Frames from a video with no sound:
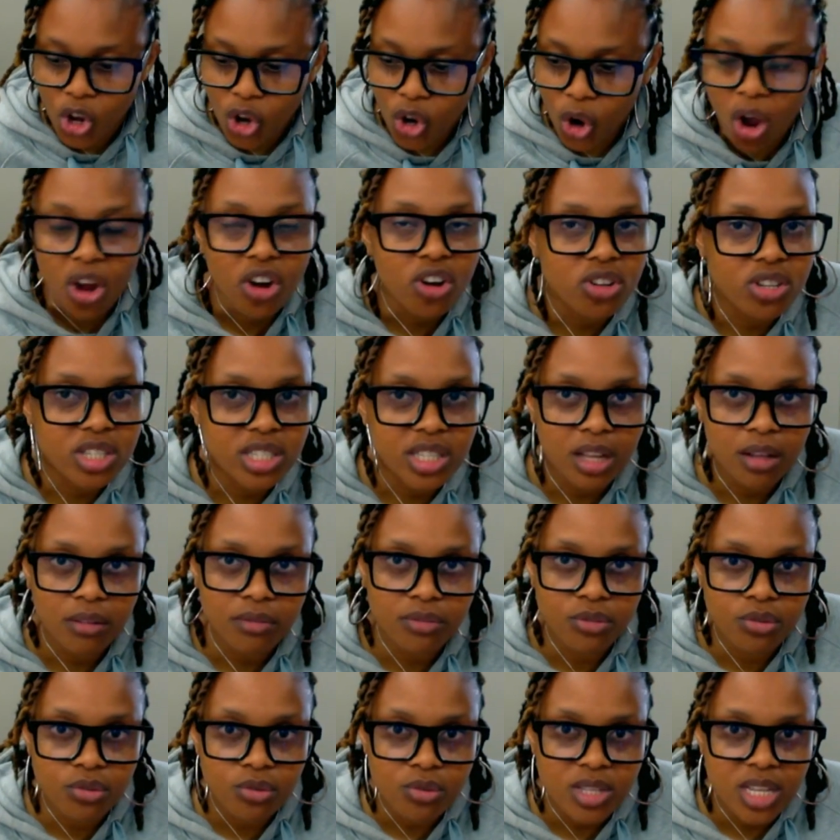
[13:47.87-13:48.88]
got herself
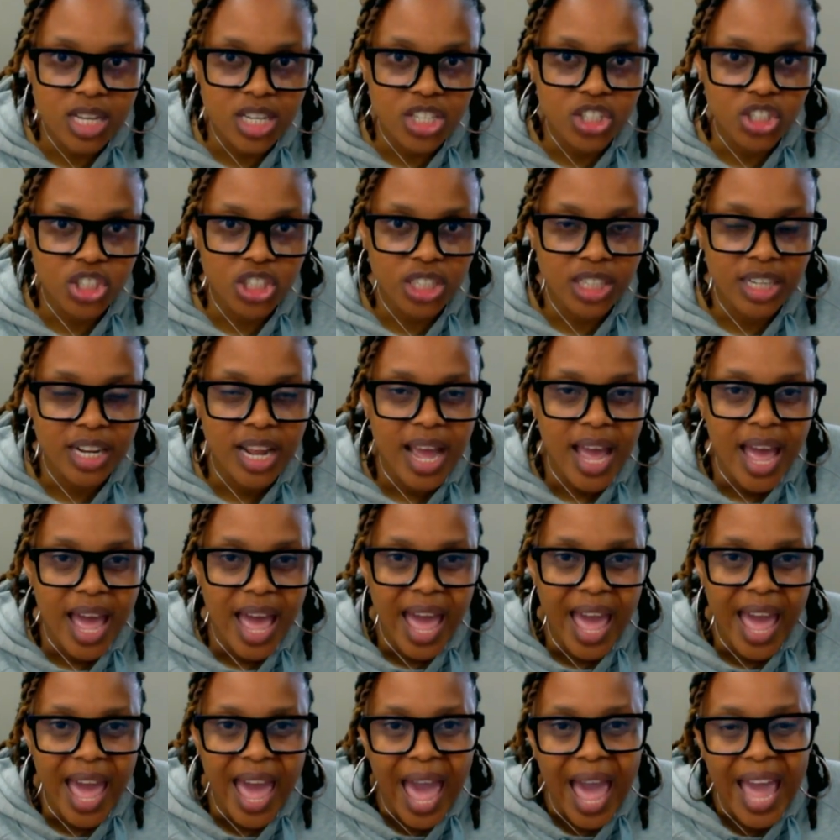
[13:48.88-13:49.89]
through that shit,
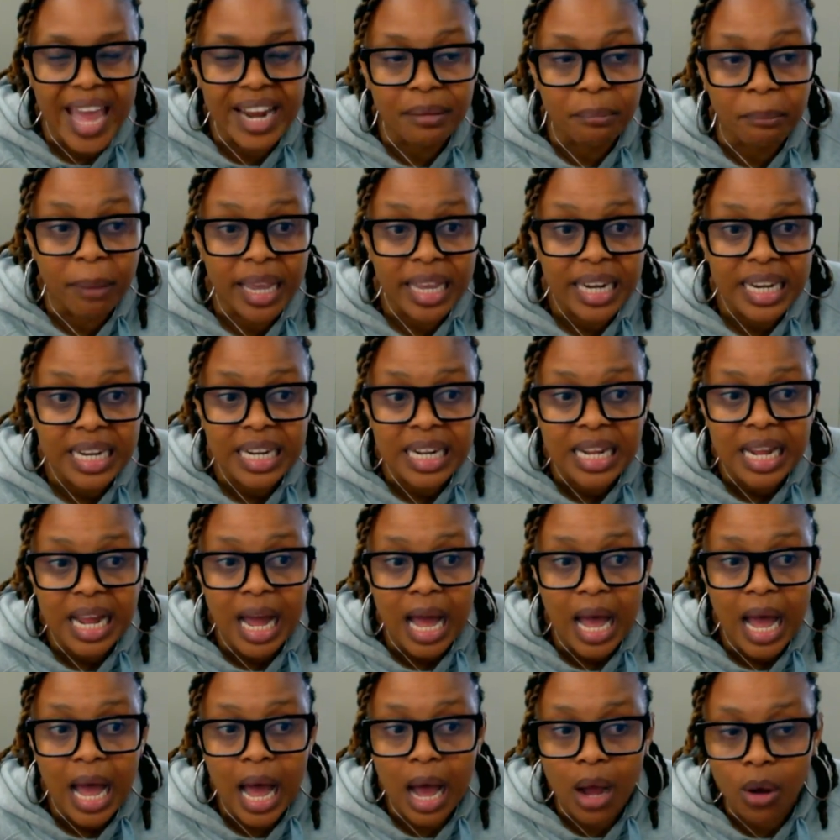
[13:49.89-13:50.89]
and made it
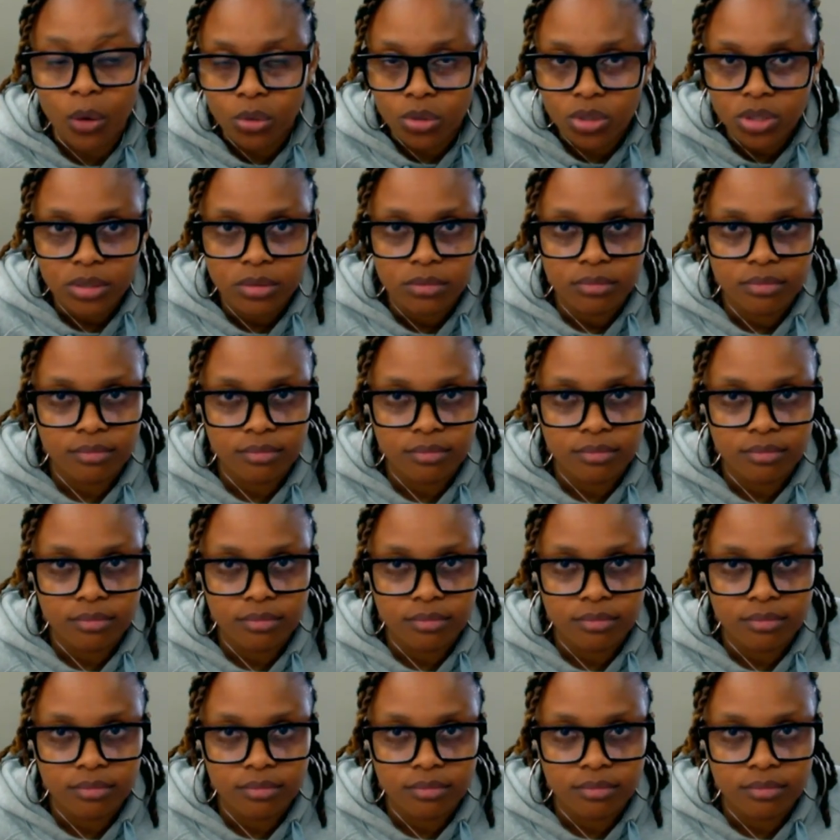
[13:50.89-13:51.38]
out.